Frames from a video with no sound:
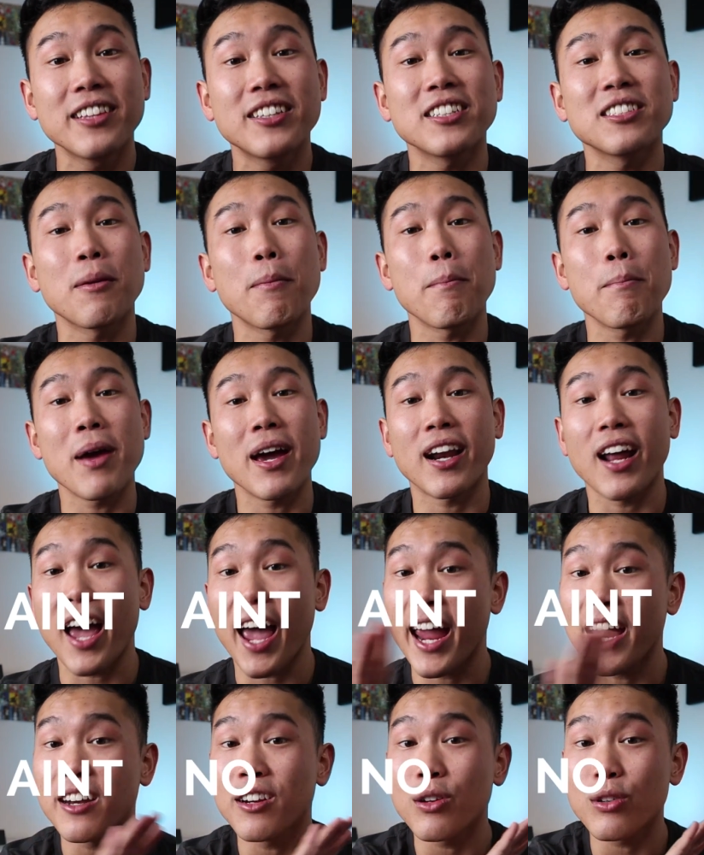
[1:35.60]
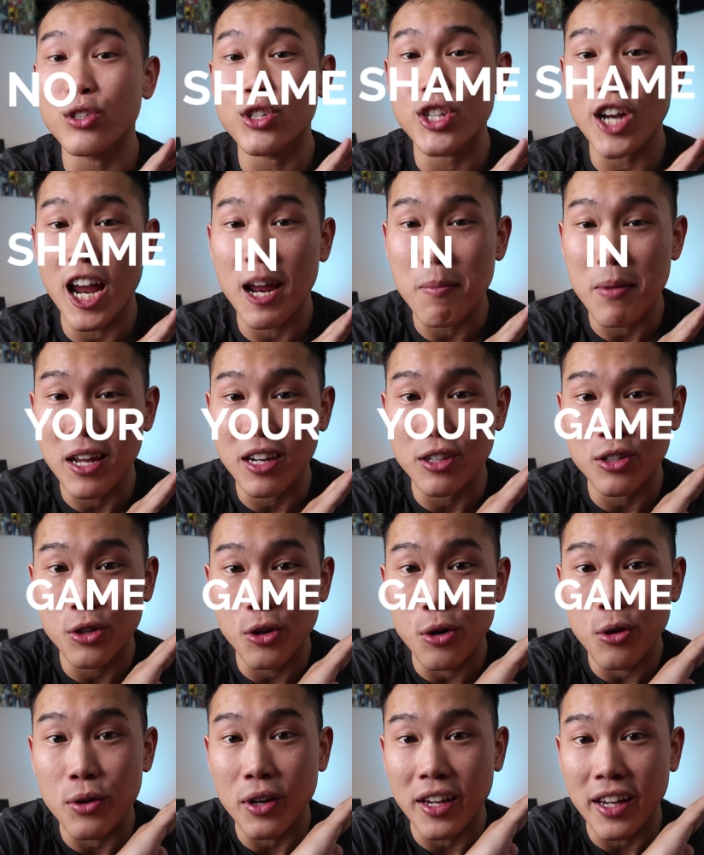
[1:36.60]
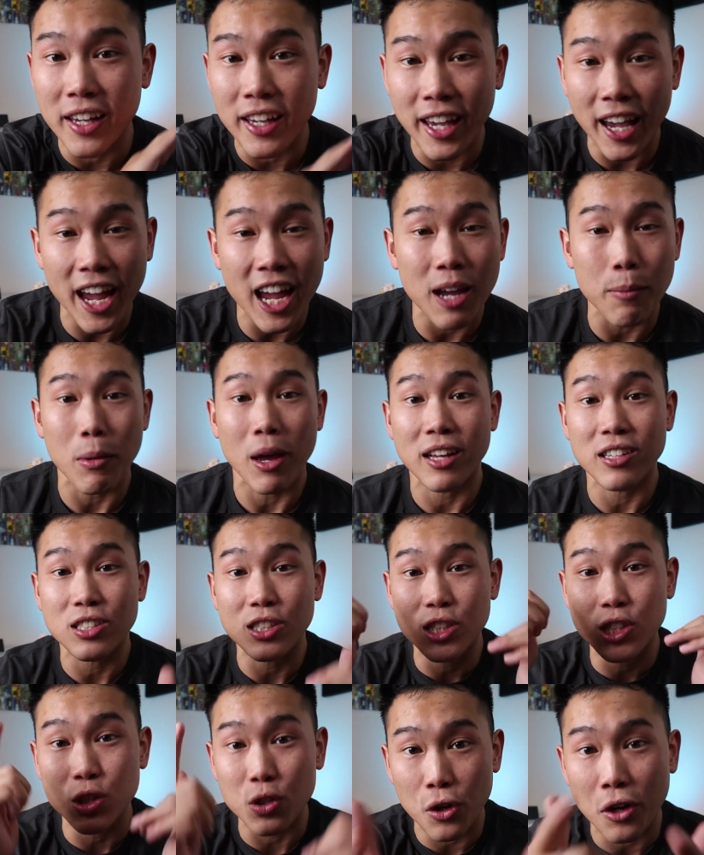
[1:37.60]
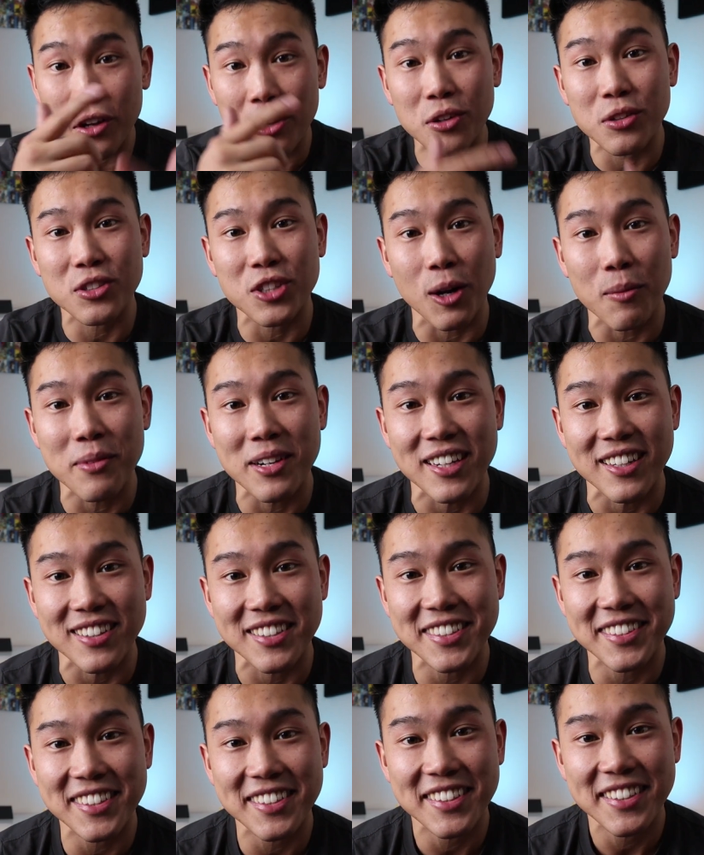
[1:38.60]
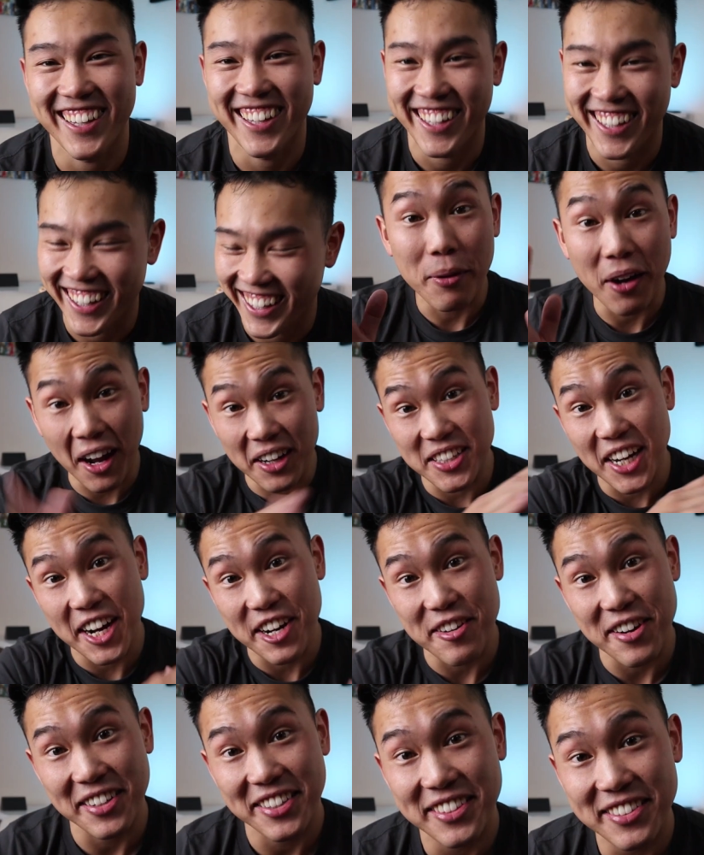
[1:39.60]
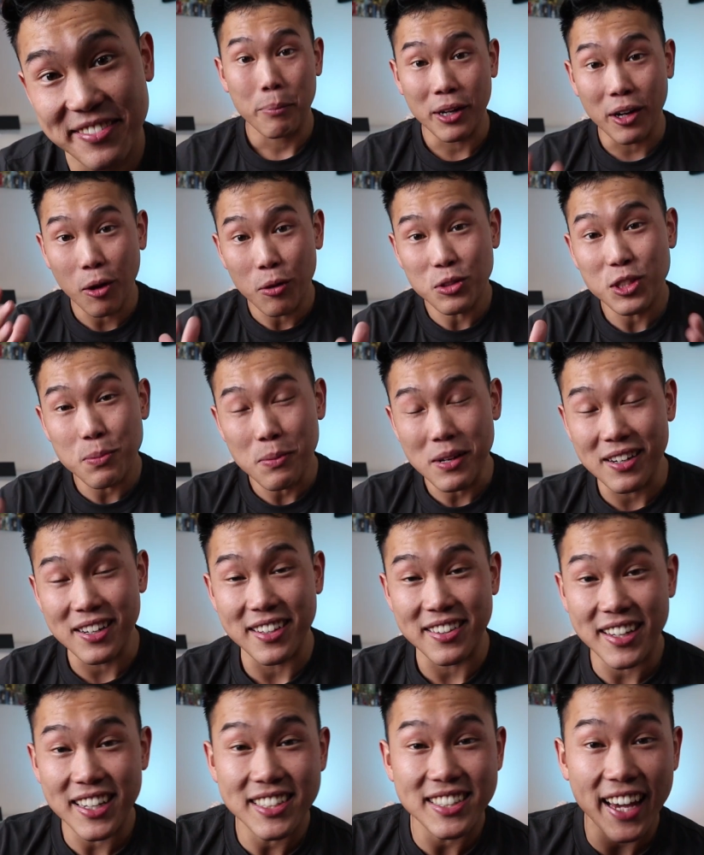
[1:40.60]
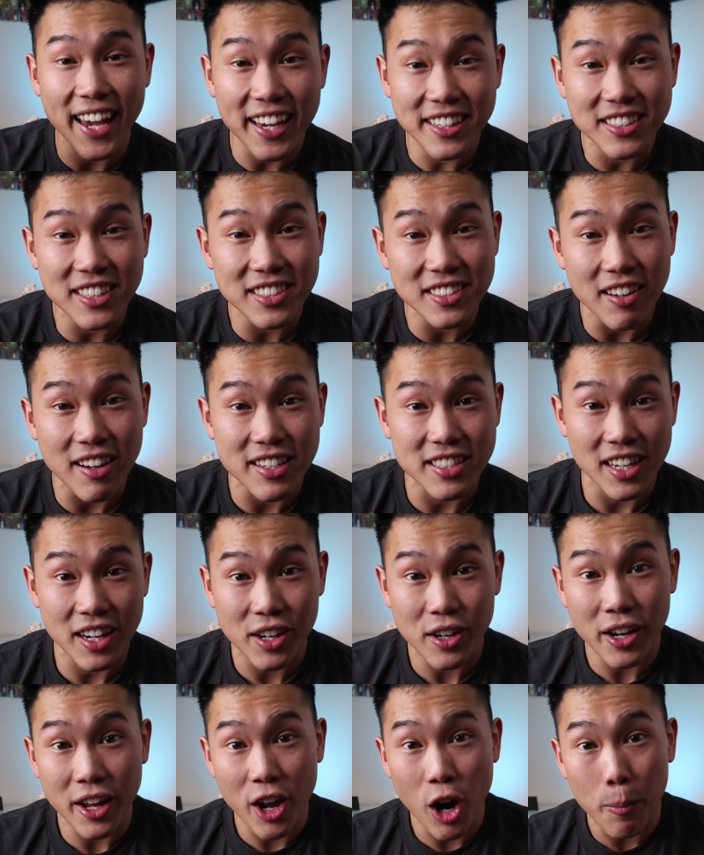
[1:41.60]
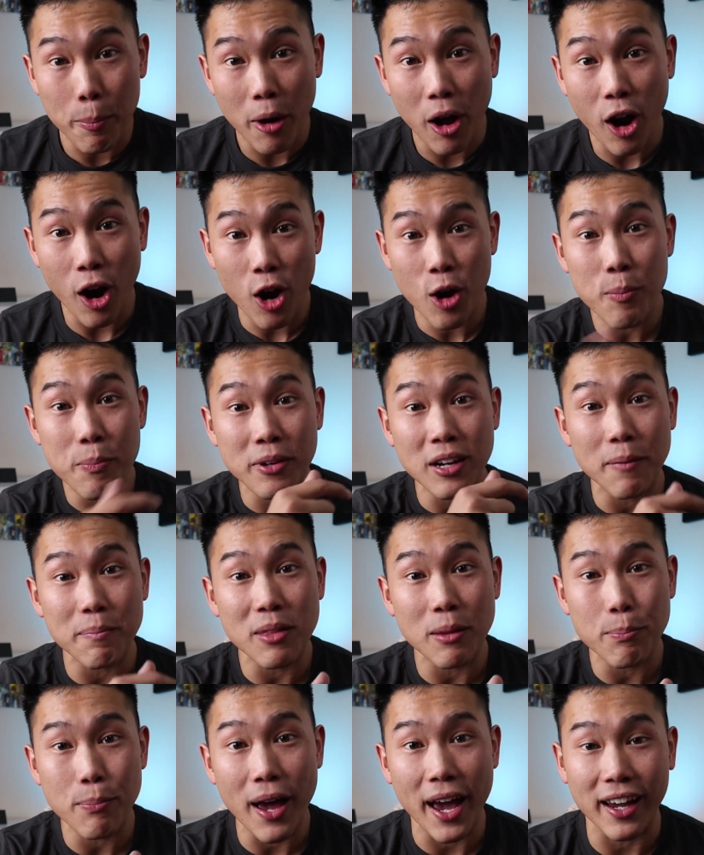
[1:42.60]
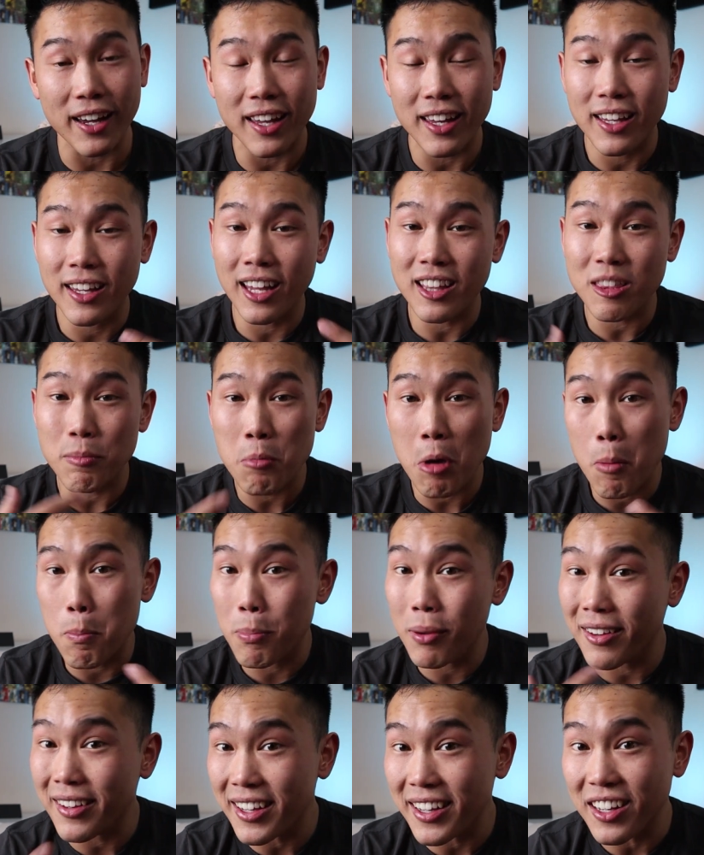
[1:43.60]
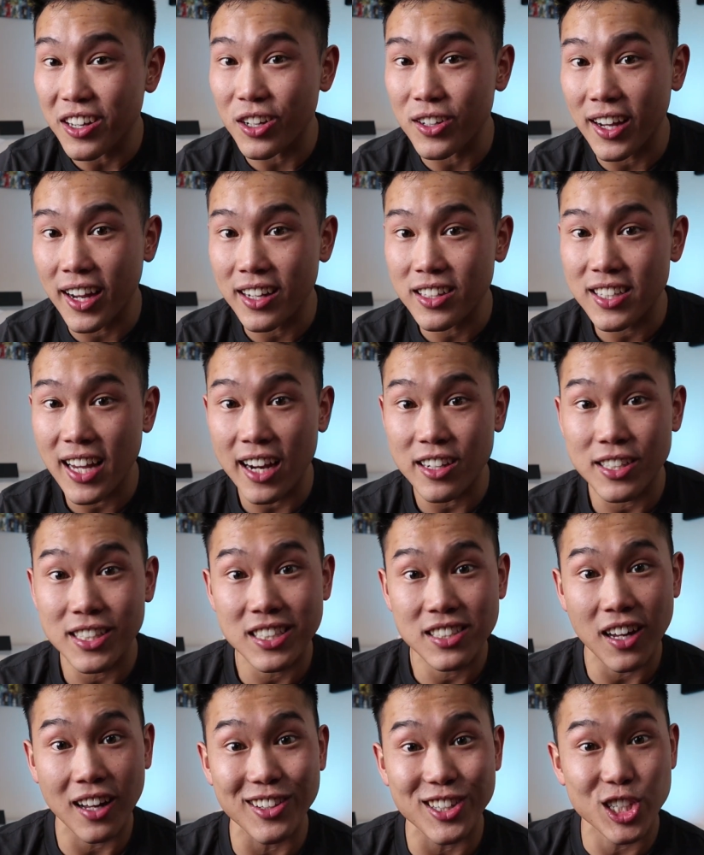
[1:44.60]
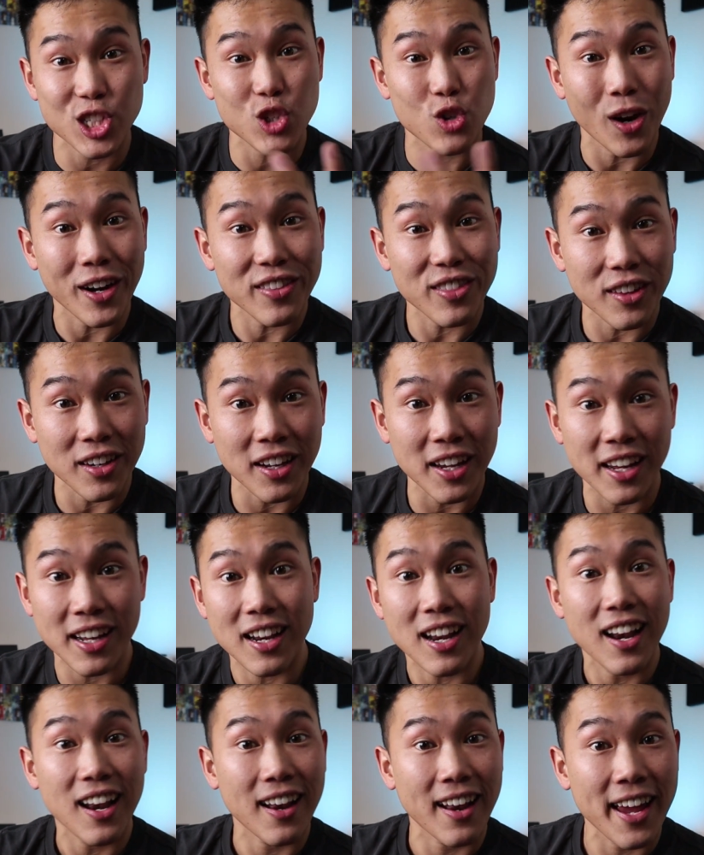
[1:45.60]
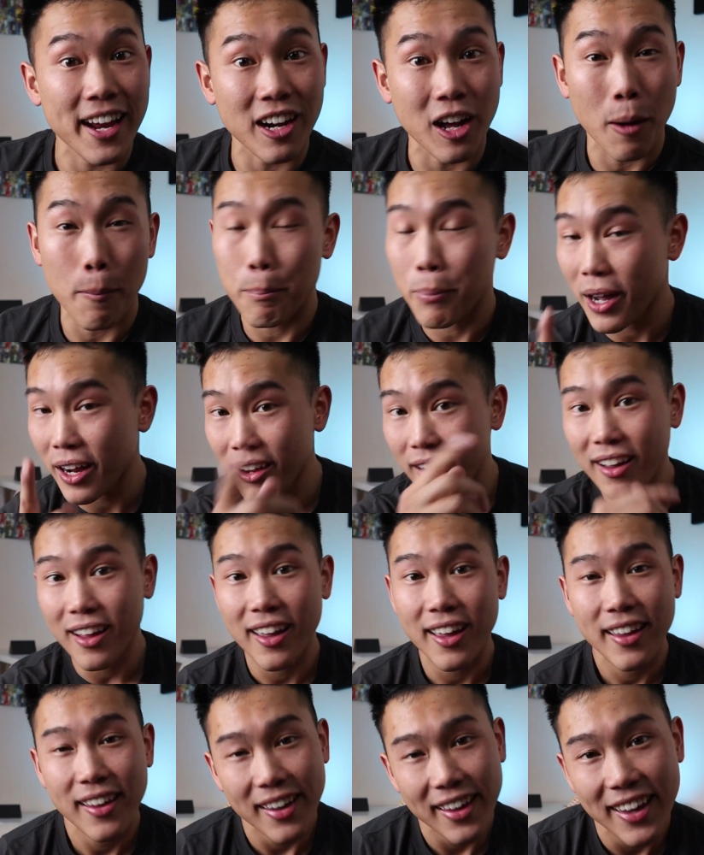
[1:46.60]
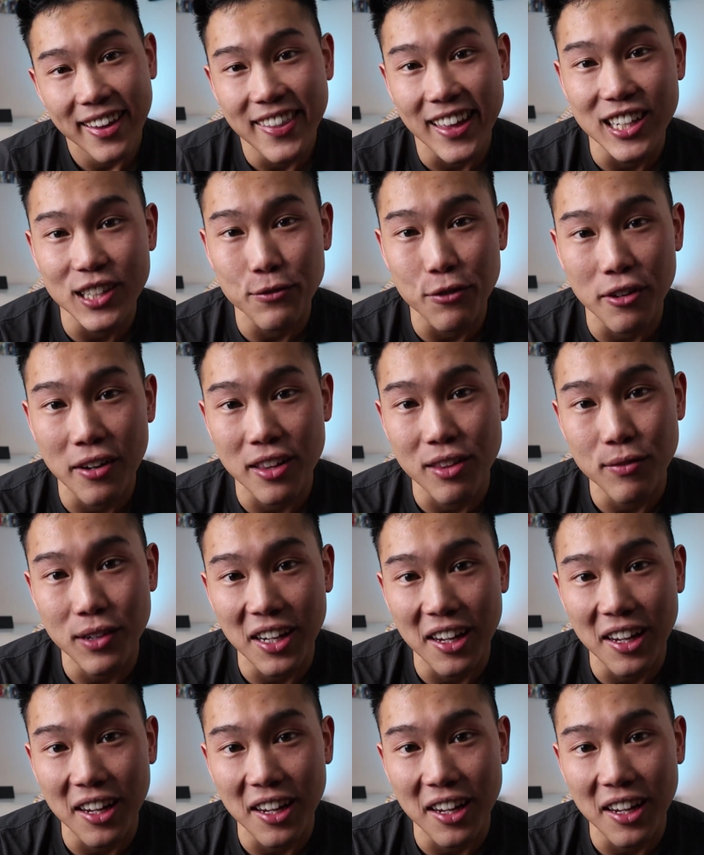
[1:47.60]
Doesn't matter, ain't no shame in your game. Assert your dominance. But I digress. But ultimately, these exercises are gonna help open up the back, get the mobility you need to actually start strengthening it later. But that is for another